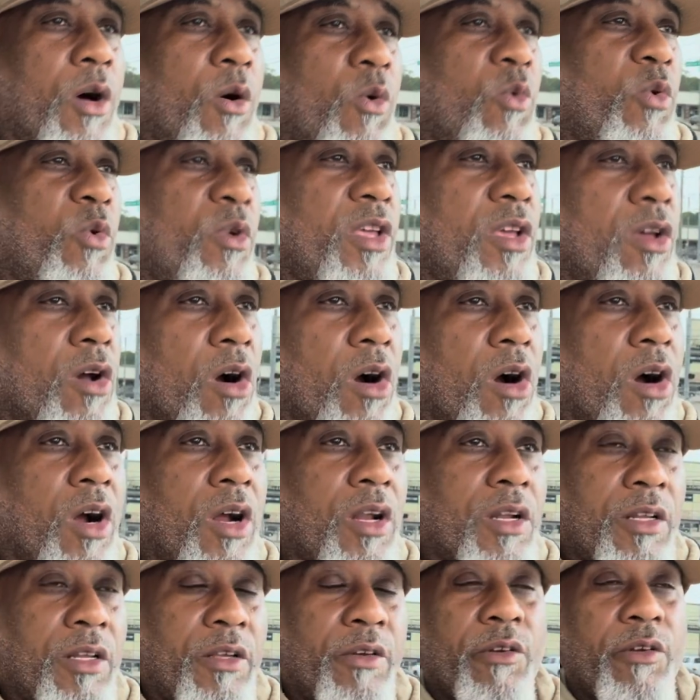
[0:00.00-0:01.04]
We are
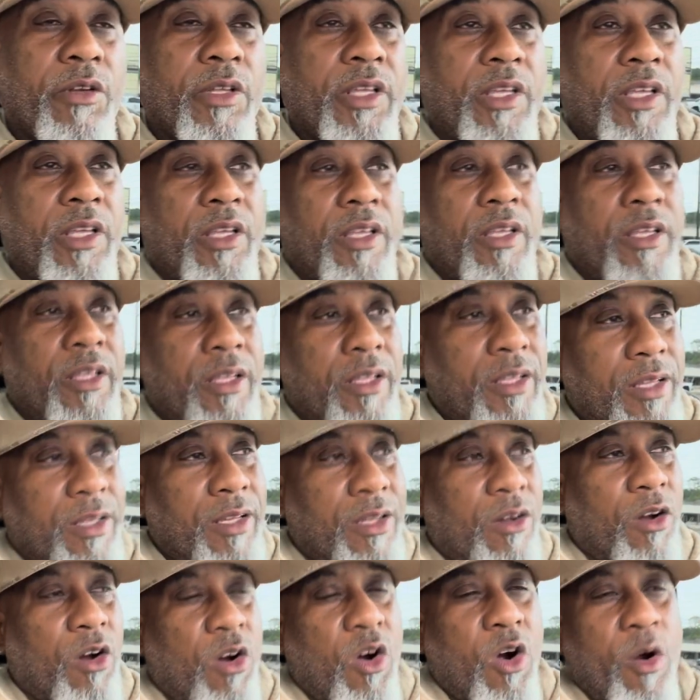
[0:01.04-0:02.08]
literally
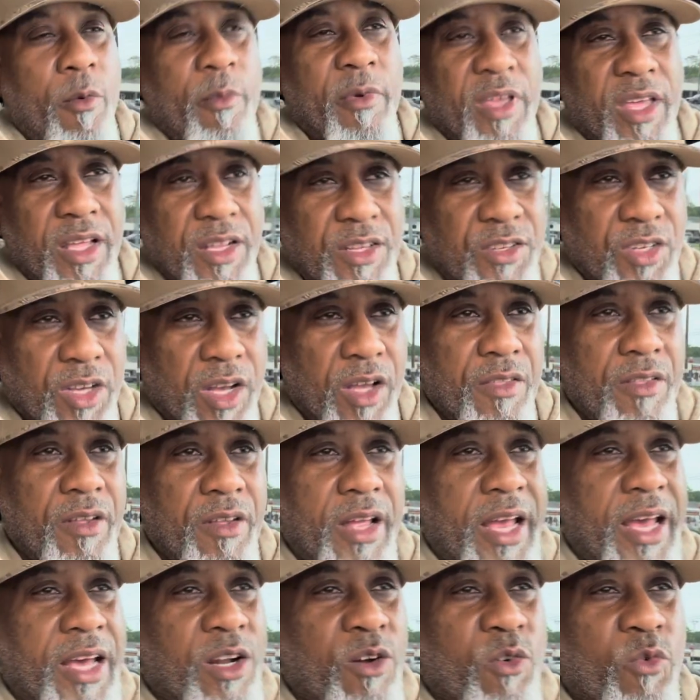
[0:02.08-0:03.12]
harming each other
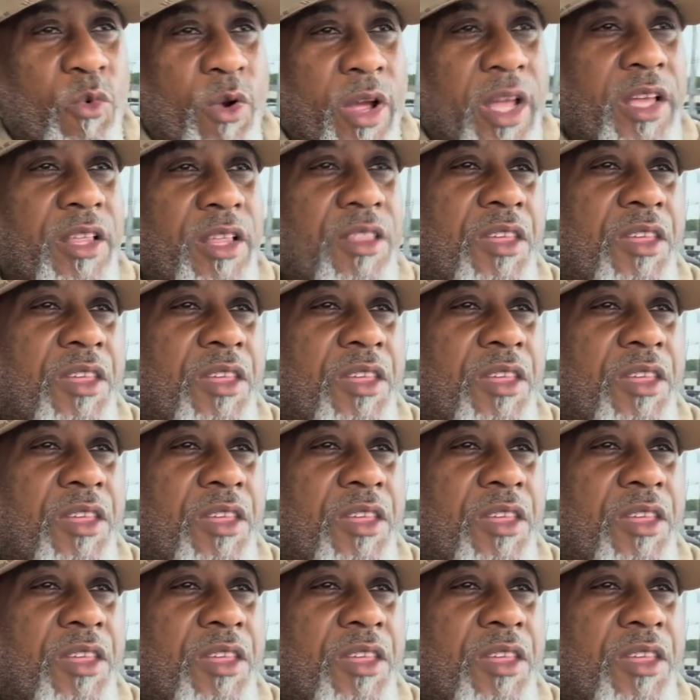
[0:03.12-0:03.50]
at a rate